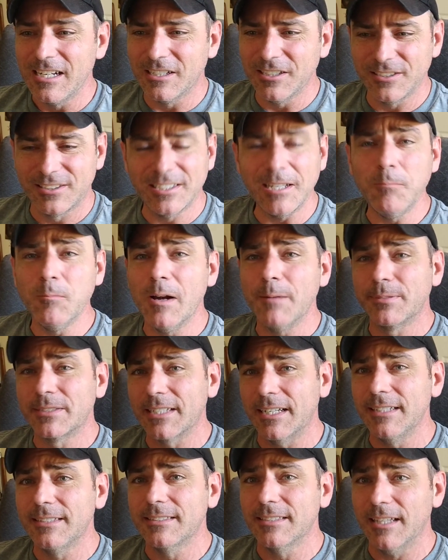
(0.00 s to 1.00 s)
Because some
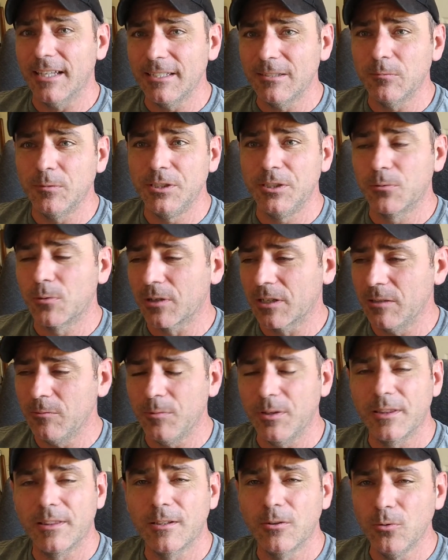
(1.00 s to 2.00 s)
websites, like when you're working
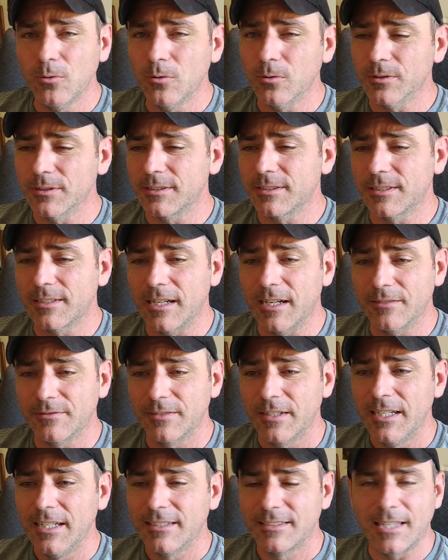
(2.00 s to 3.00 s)
with Google and
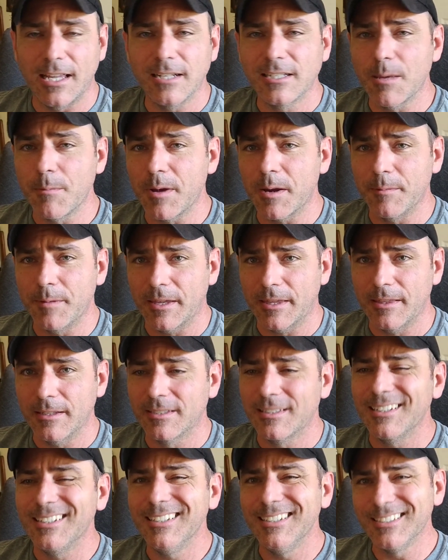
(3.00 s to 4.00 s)
stuff, setting something up like
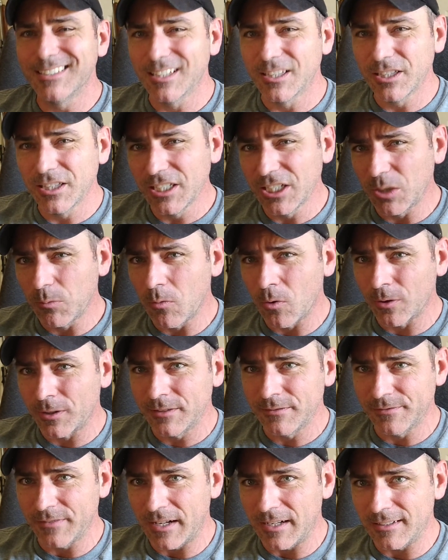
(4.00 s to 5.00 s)
this is a little more
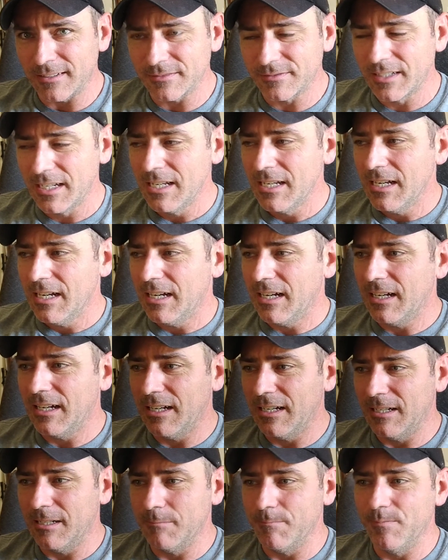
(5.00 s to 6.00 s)
involved.
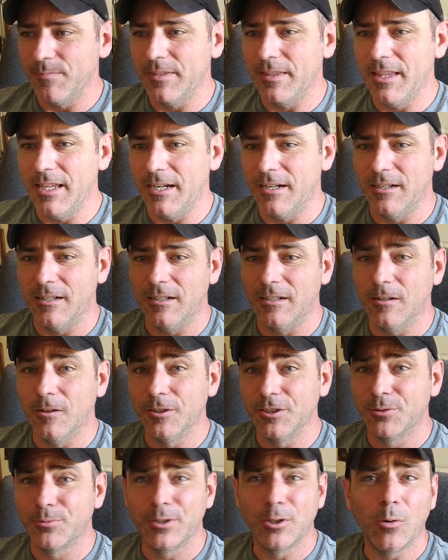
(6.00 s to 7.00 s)
Um, they're
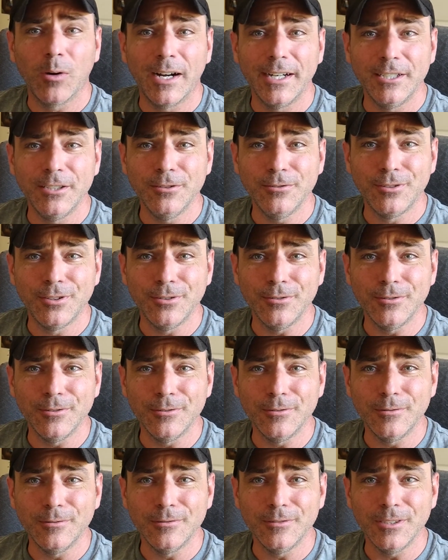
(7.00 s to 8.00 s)
going to require you to,
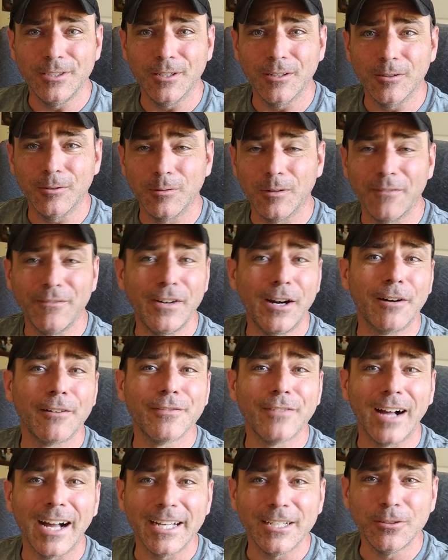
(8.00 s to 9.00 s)
you know,
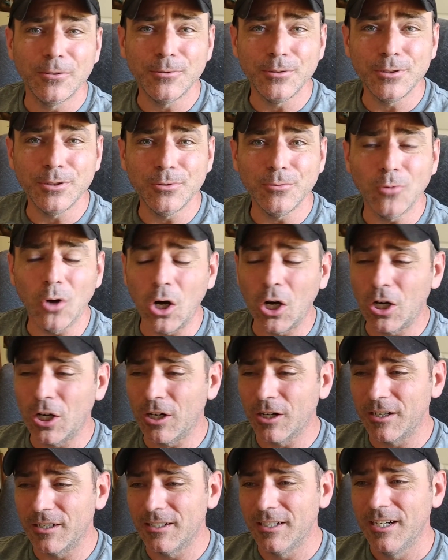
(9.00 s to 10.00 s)
verify who you
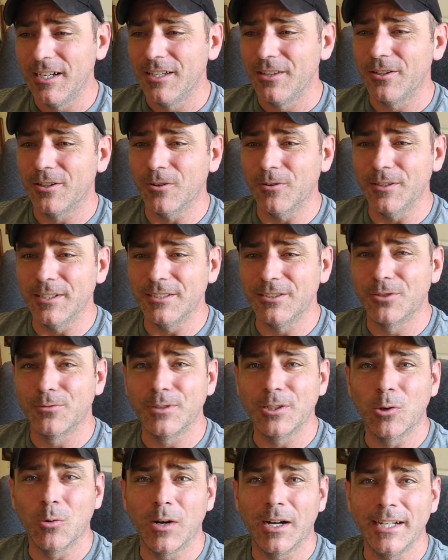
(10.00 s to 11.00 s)
are. They're going to
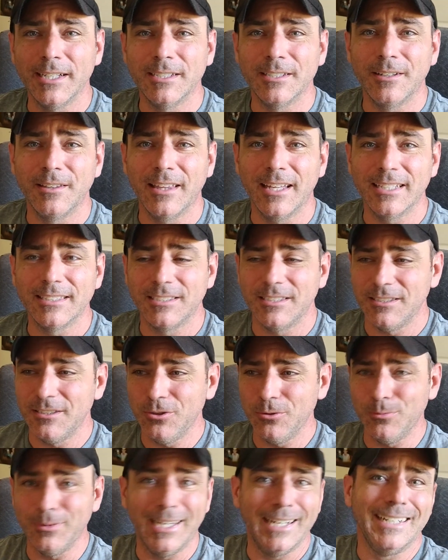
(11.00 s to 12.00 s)
require that
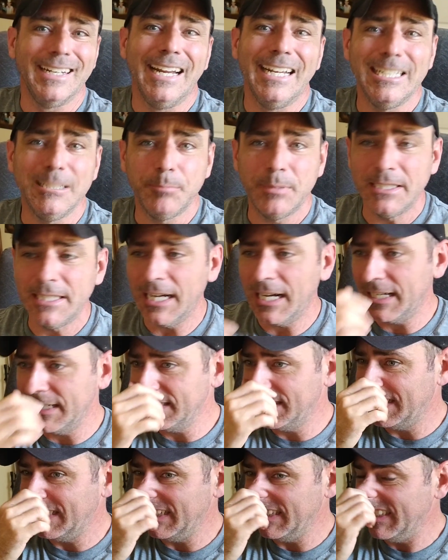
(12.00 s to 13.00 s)
you get an A P I
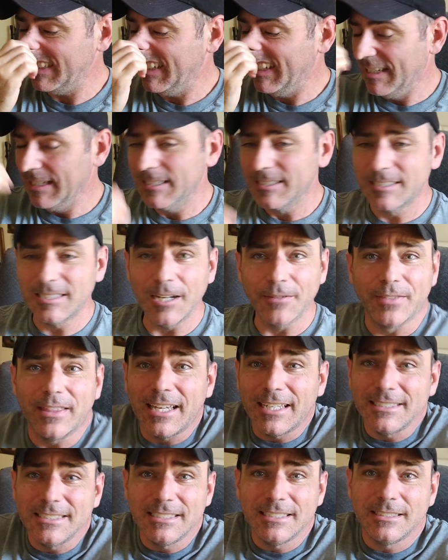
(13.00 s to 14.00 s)
key. Stuff
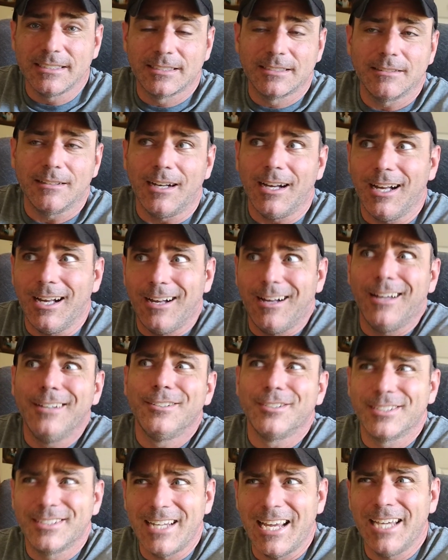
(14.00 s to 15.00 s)
that is
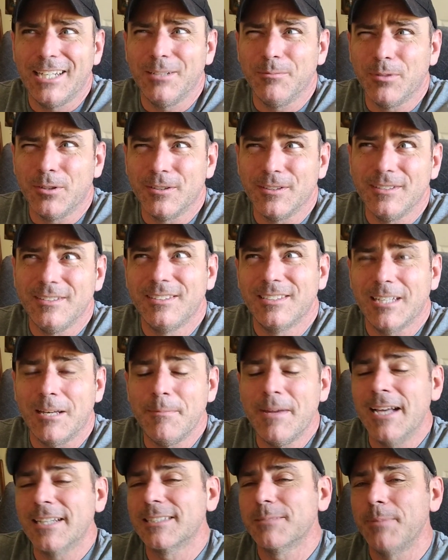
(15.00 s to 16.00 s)
understandable in
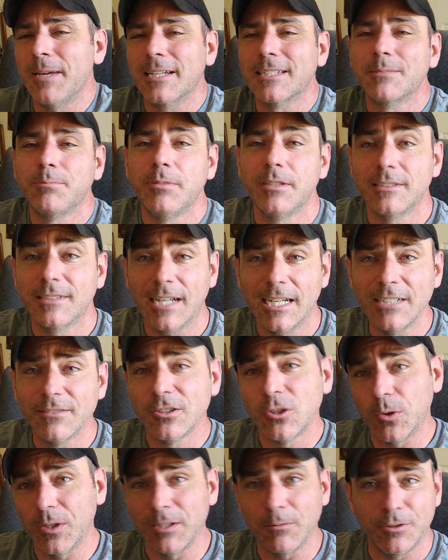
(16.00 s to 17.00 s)
some aspects, but kind of
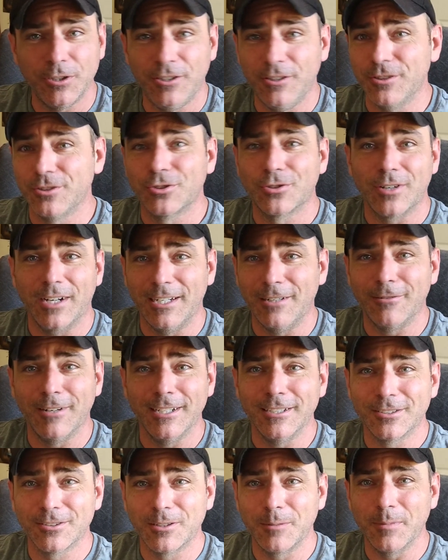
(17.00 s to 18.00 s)
annoying when you're just trying to
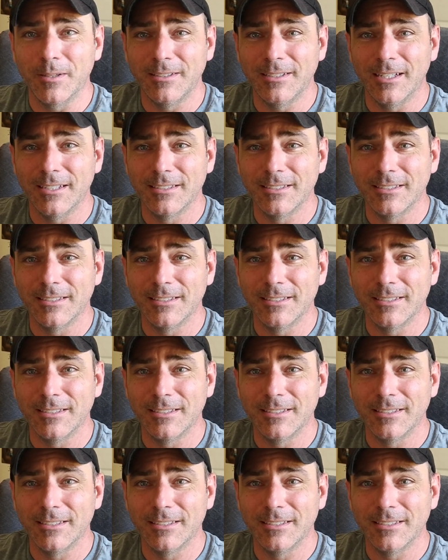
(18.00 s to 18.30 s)
write a script that